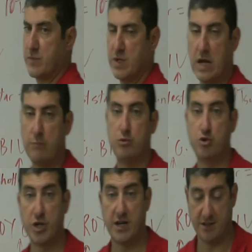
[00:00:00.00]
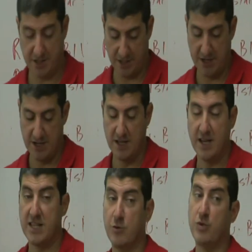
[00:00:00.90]
Hot blue giants.
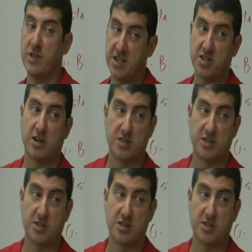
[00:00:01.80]
And then when they start